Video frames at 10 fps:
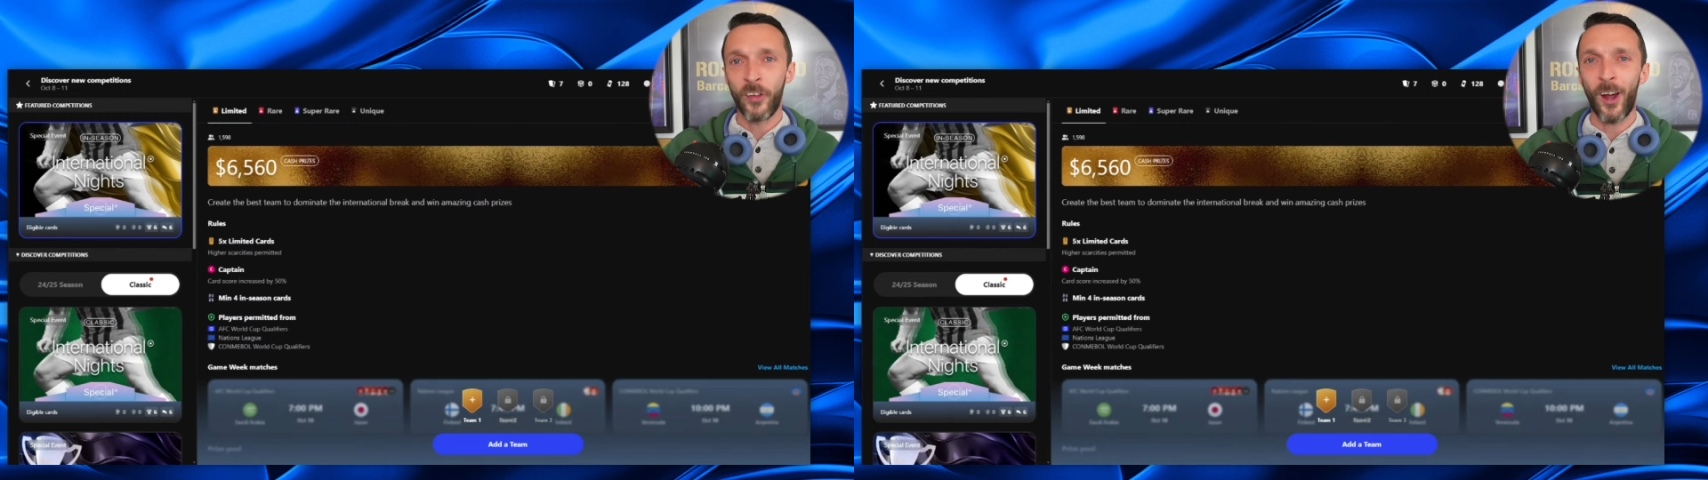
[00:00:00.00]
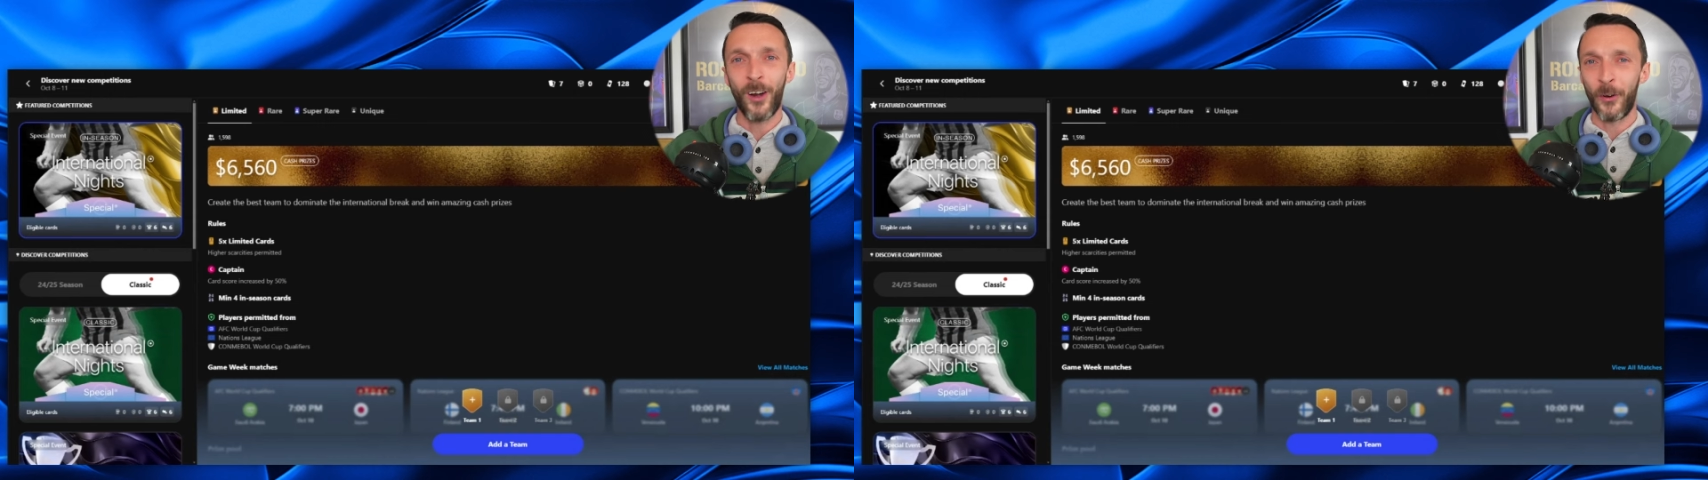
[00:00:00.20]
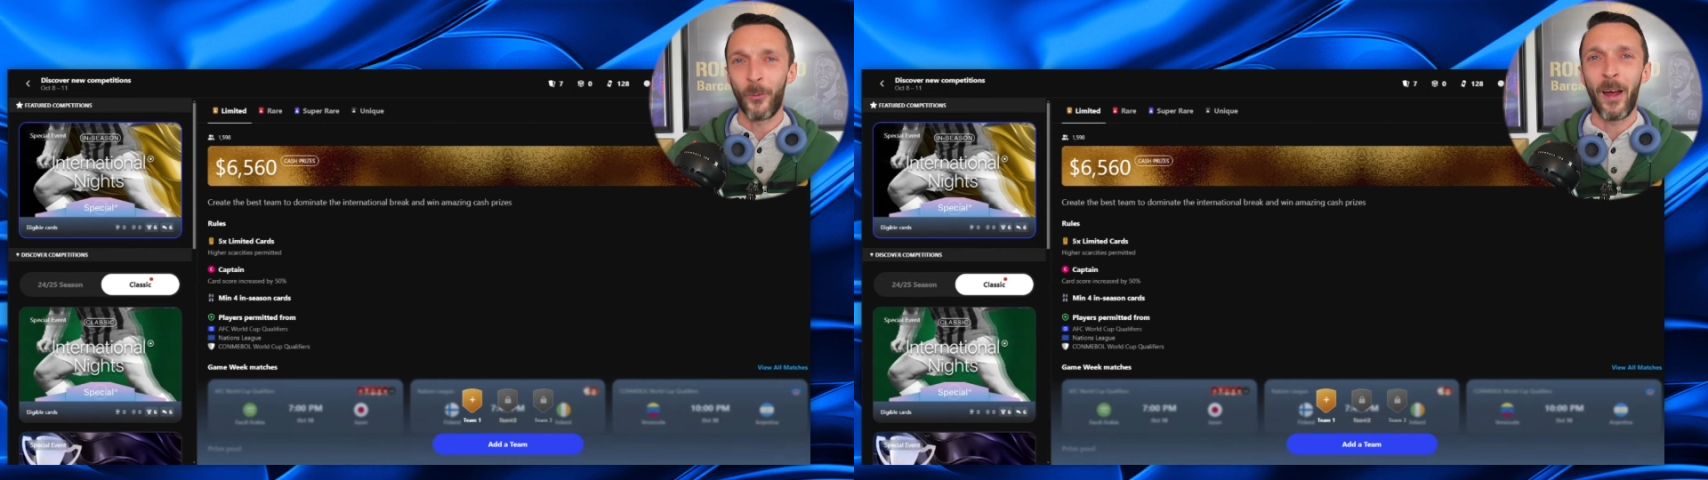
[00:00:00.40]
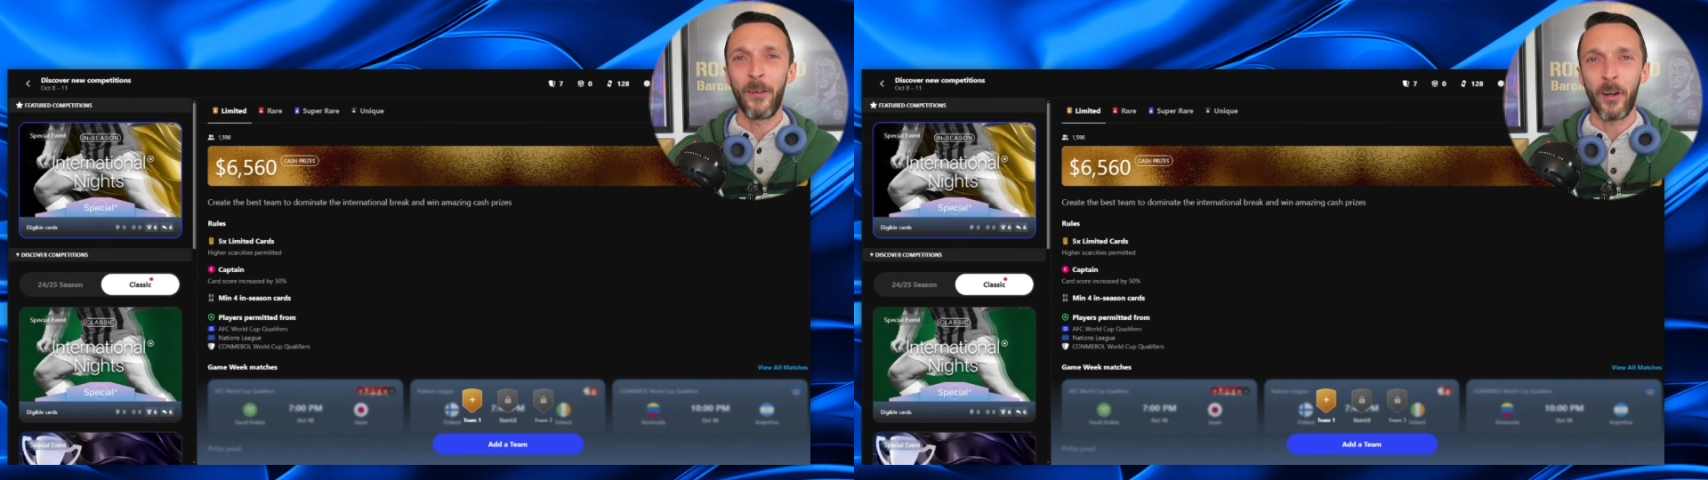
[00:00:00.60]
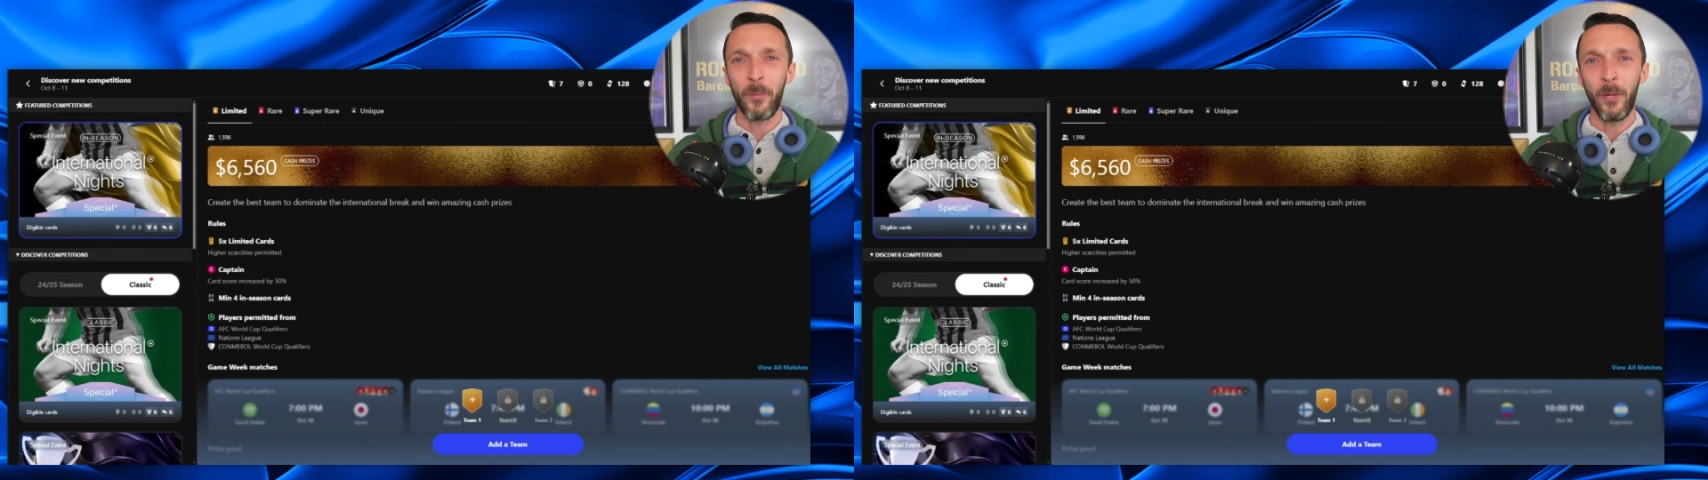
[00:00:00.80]
card, or
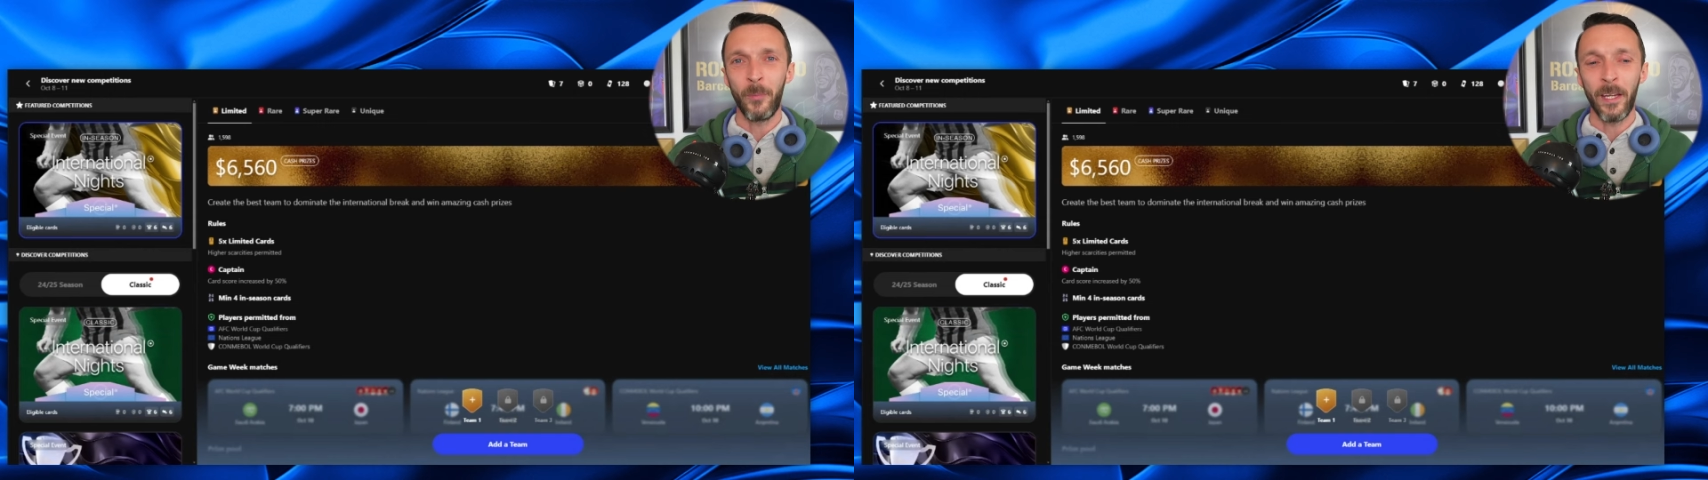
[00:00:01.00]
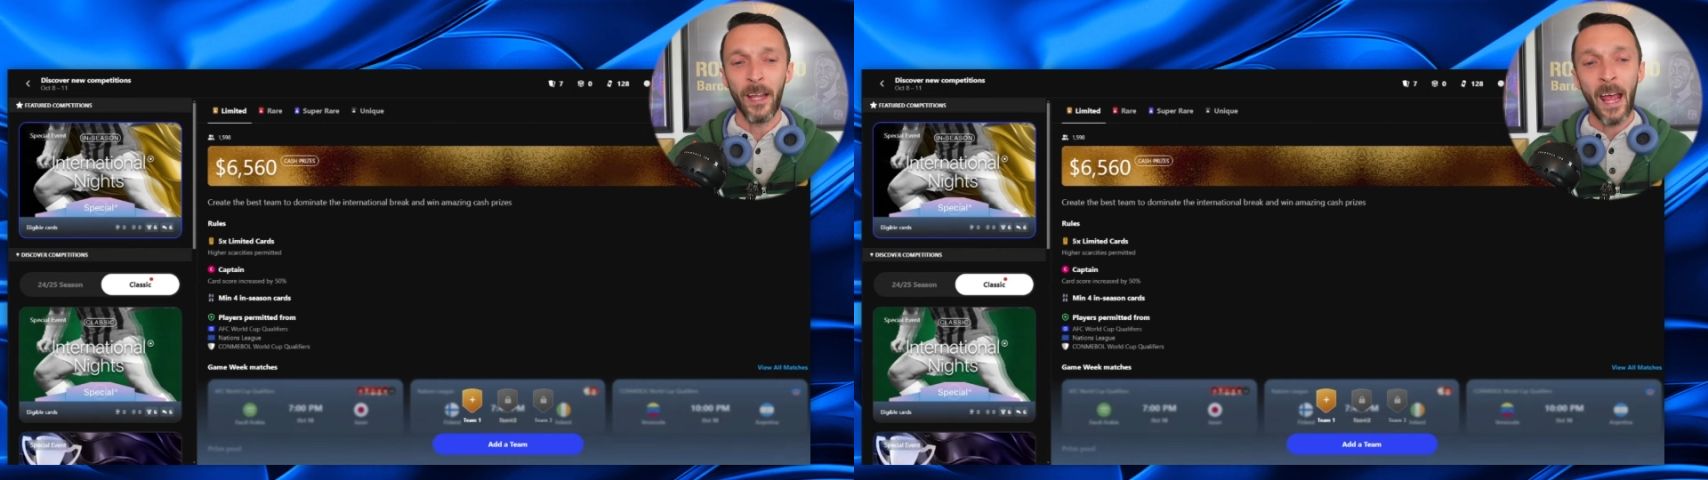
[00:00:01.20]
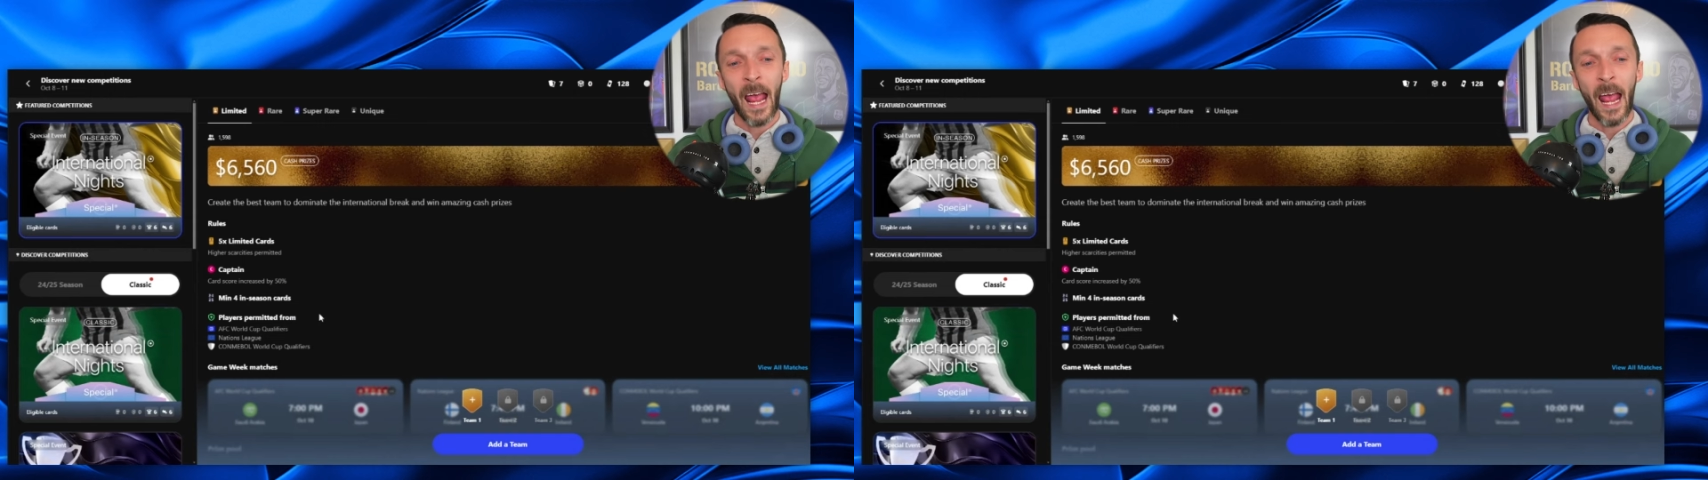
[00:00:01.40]
whatever it might be.